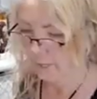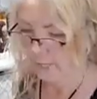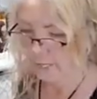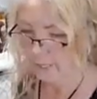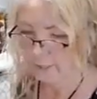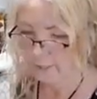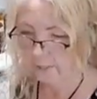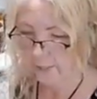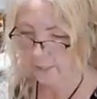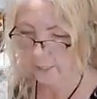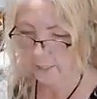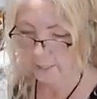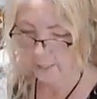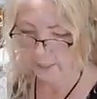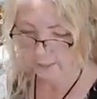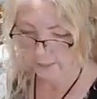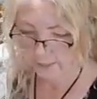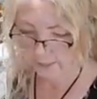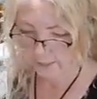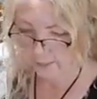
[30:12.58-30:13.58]
and
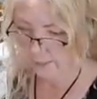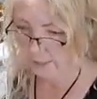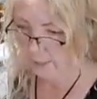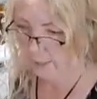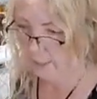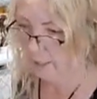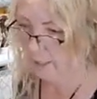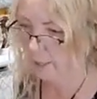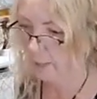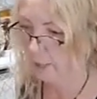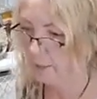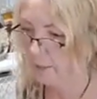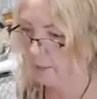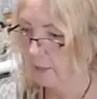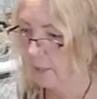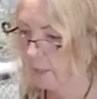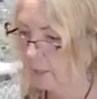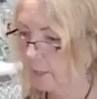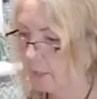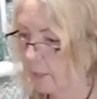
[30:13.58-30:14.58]
it's, I
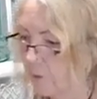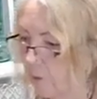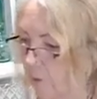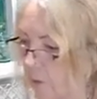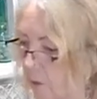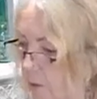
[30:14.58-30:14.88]
get another